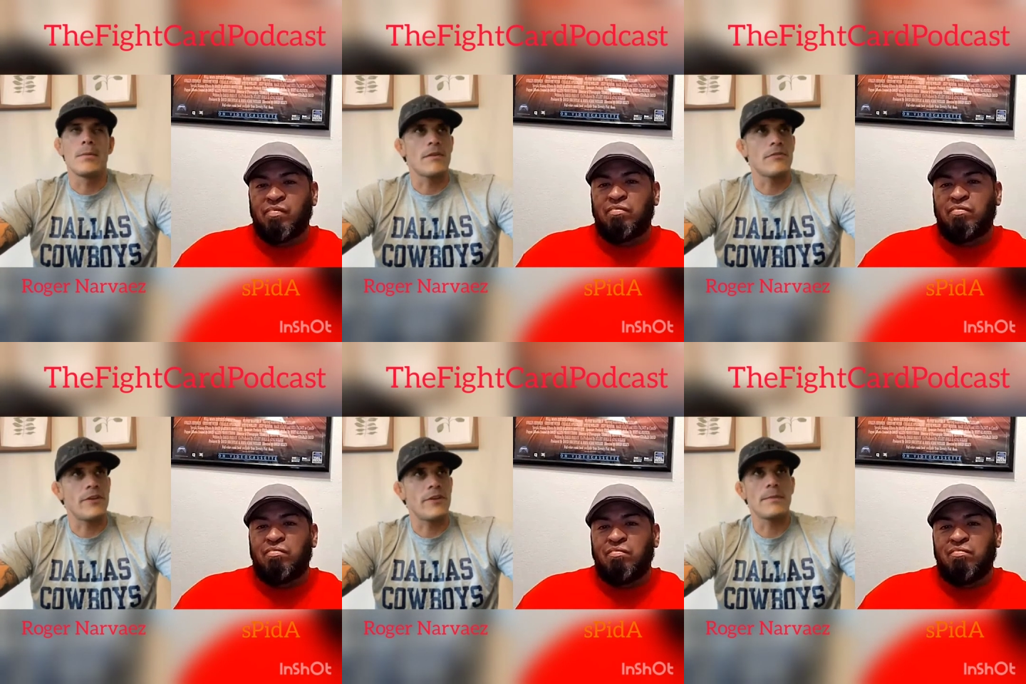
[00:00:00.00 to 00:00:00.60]
Speaker 1: you know
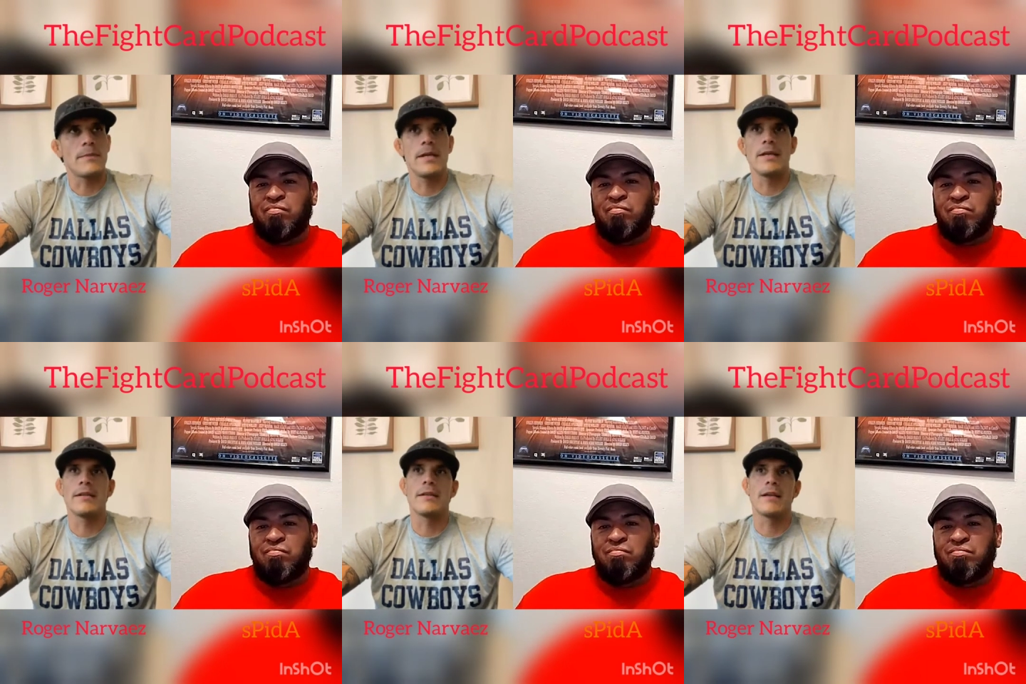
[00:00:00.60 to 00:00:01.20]
my
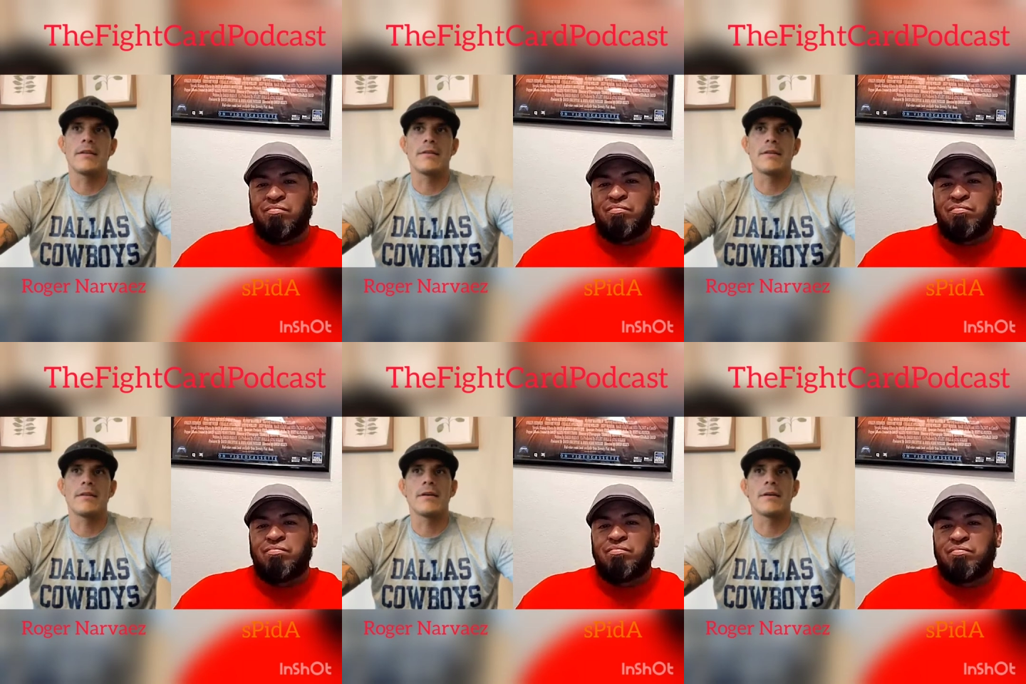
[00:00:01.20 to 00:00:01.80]
family and
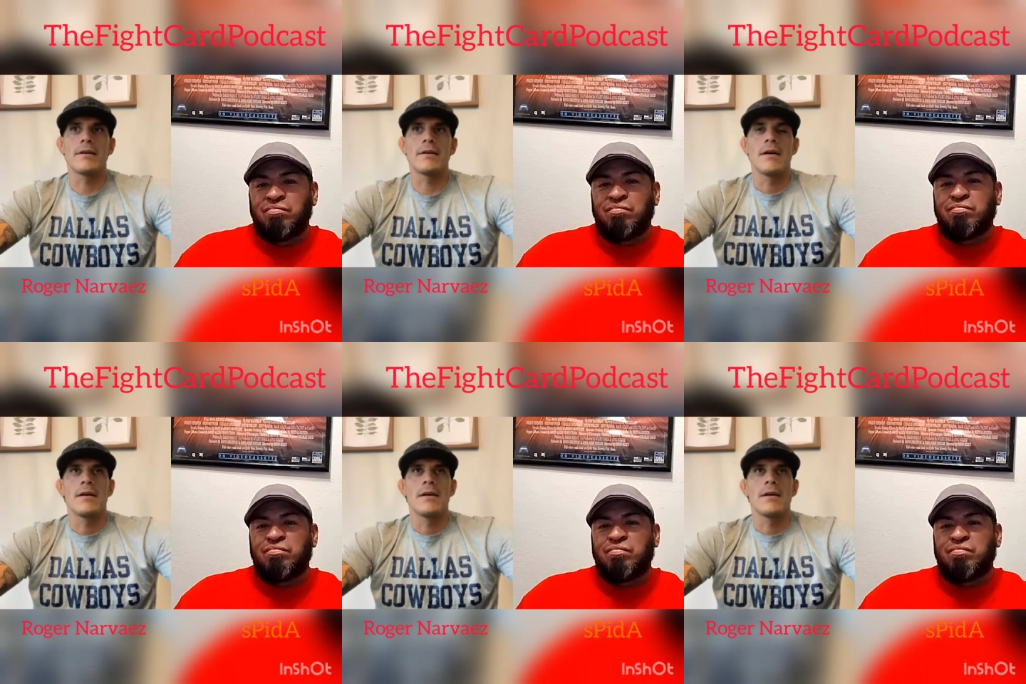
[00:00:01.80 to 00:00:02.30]
and uh,